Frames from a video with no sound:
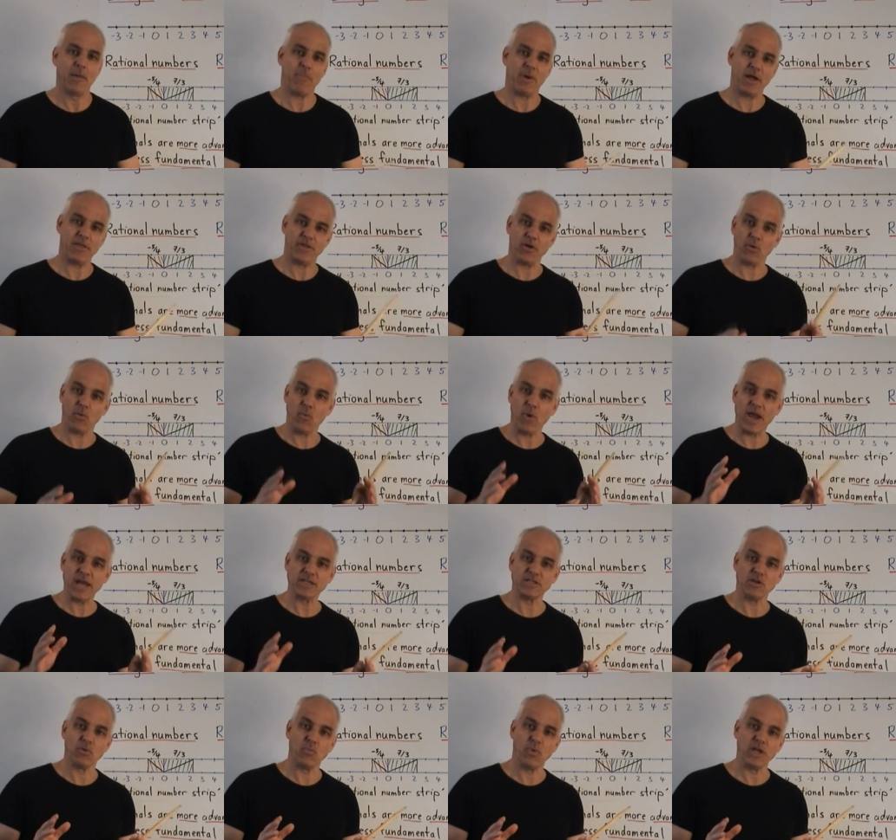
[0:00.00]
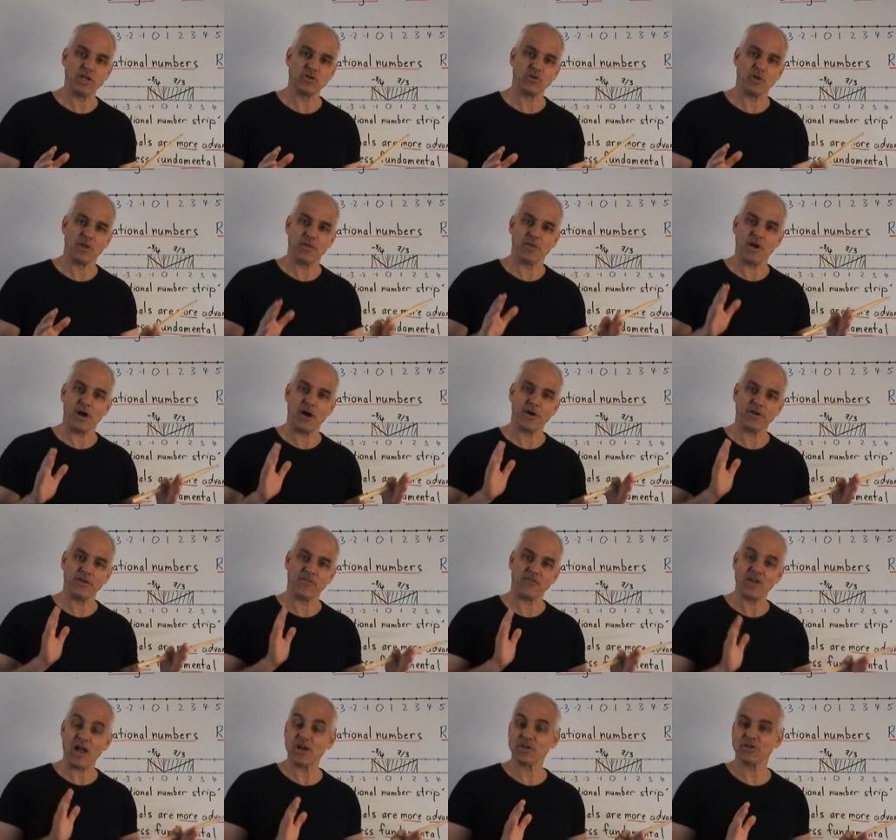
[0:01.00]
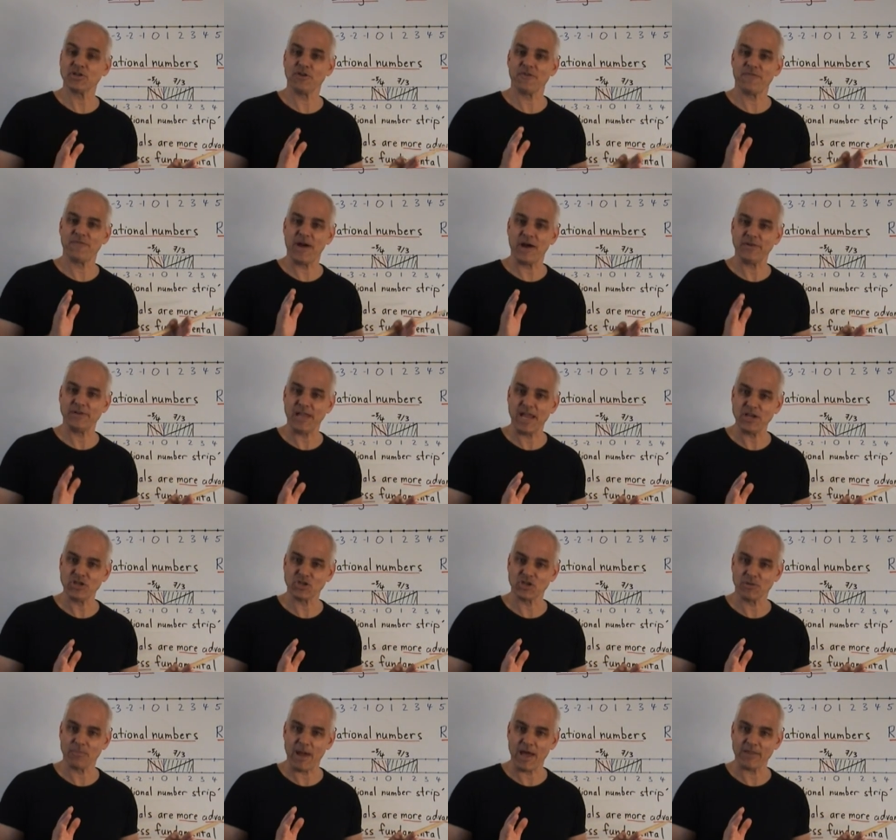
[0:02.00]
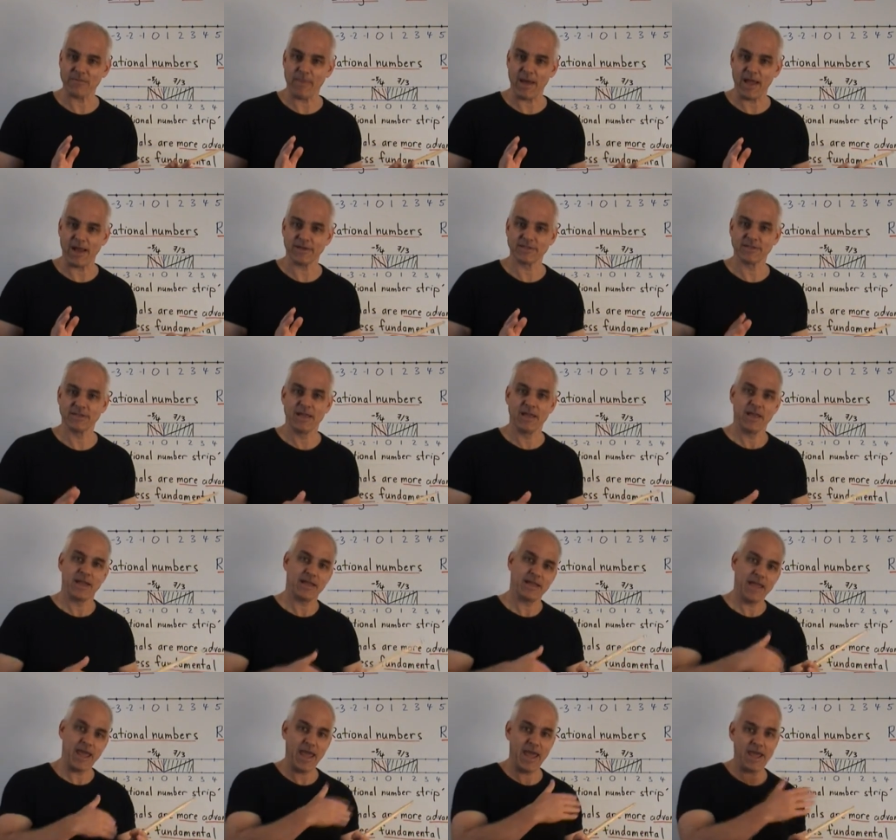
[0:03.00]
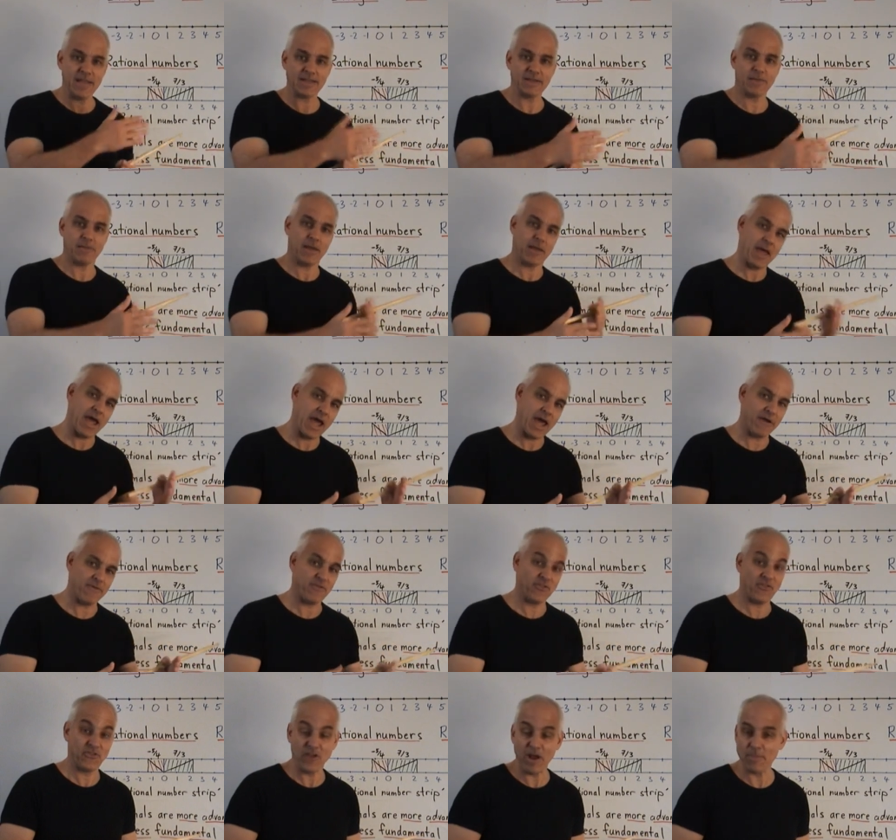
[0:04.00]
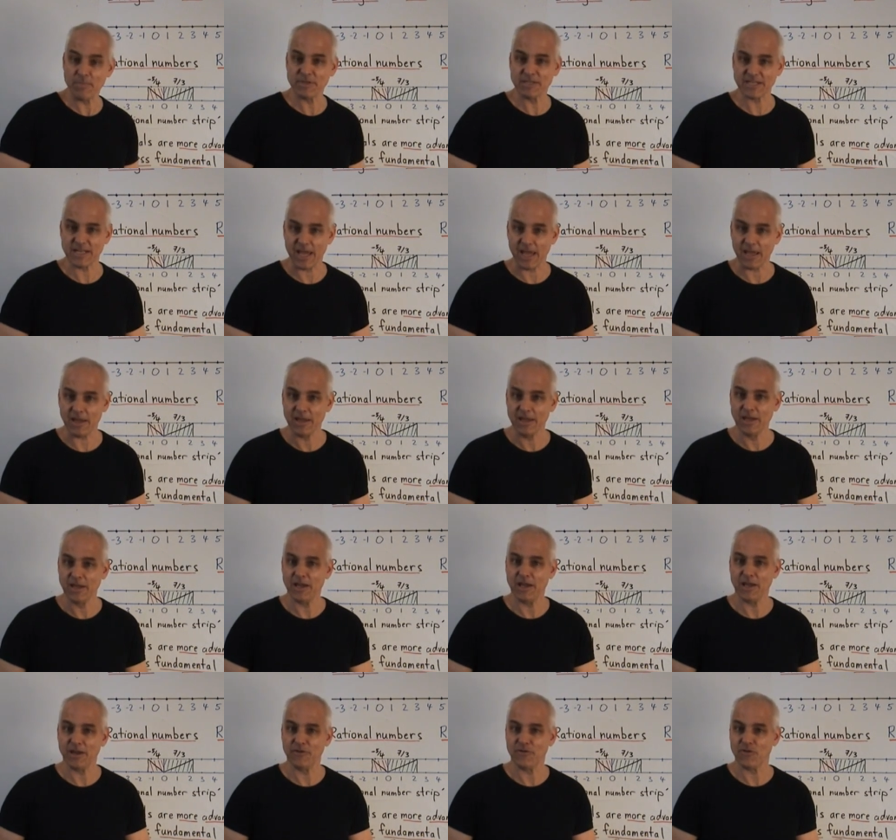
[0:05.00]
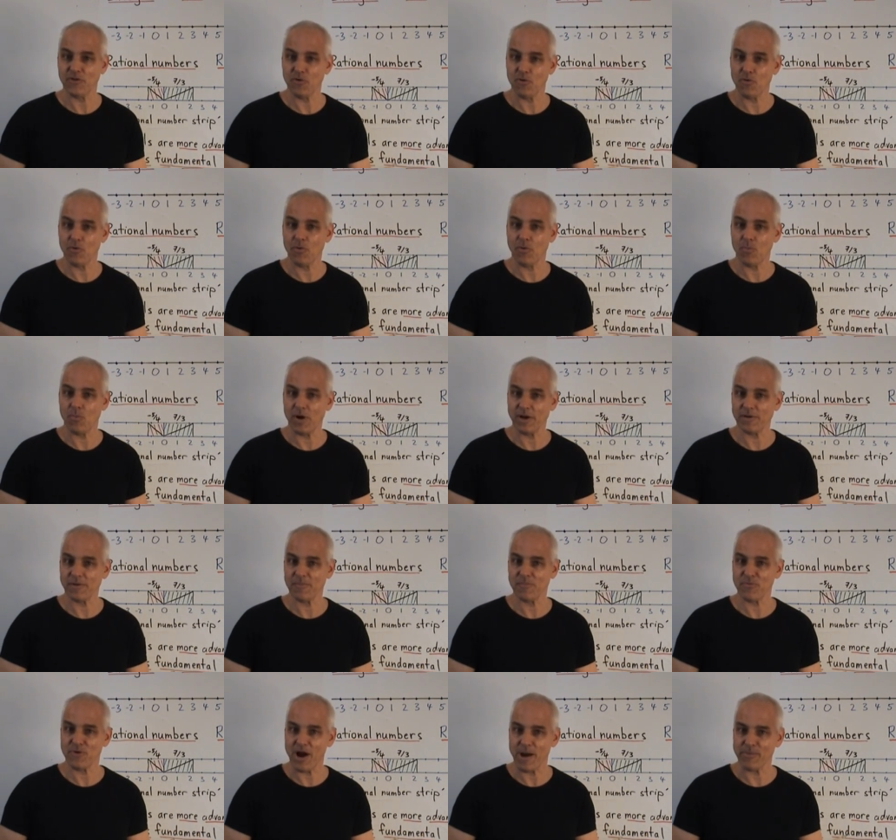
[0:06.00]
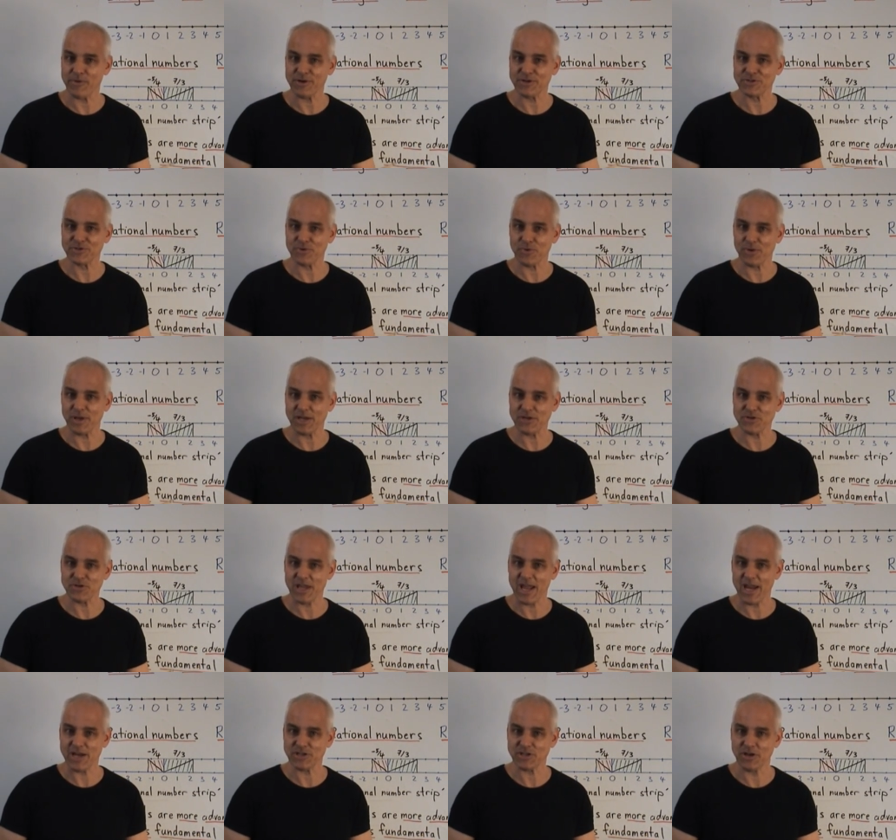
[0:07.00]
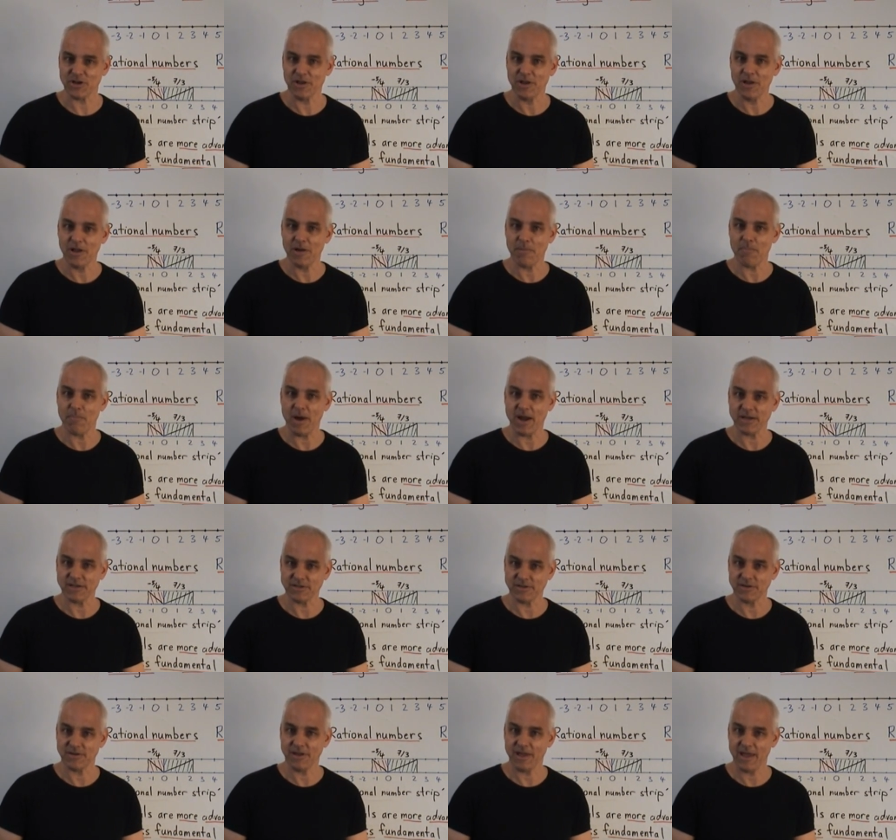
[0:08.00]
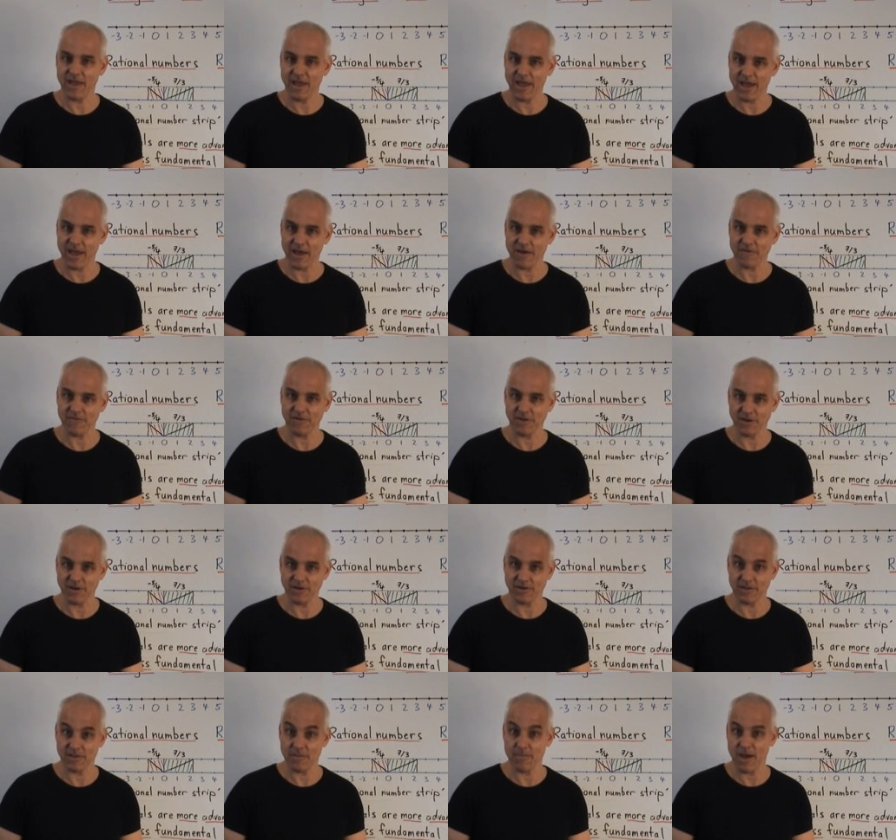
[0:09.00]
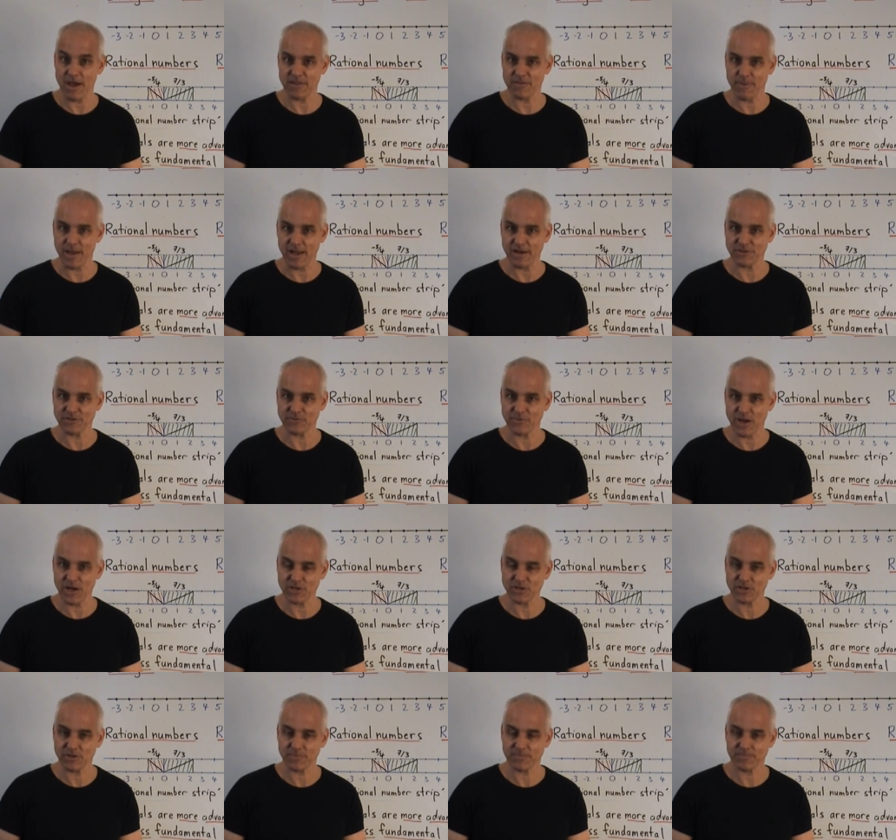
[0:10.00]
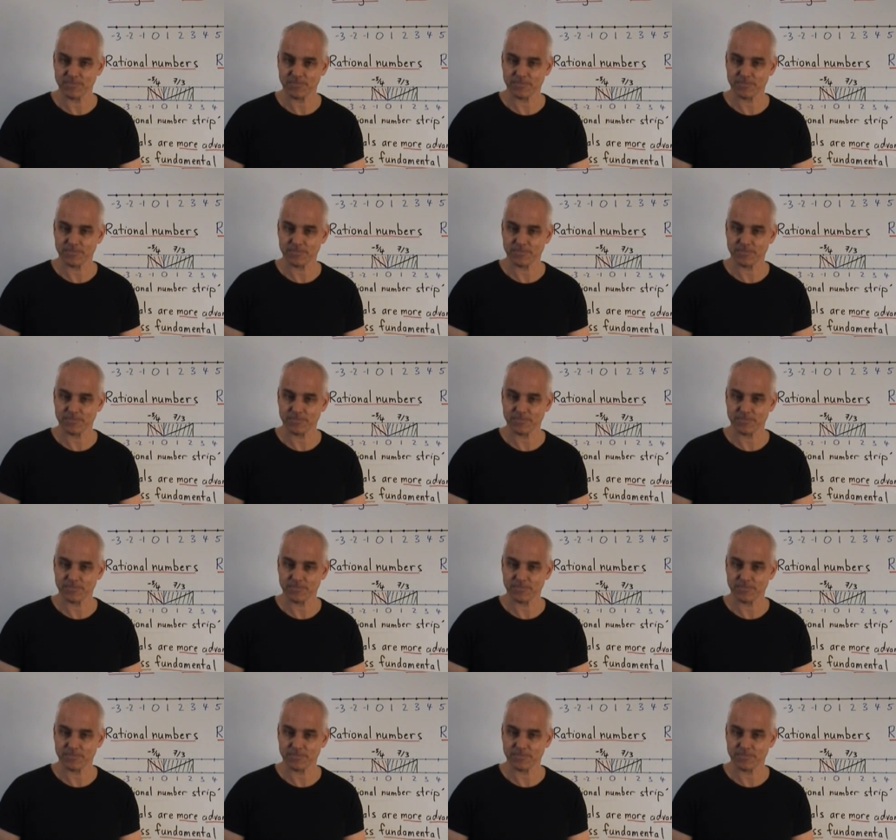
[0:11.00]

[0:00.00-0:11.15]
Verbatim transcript: but there are ways in which our discussion of foundational mathematics can have some say into what primary school education might have in it in the mathematics direction.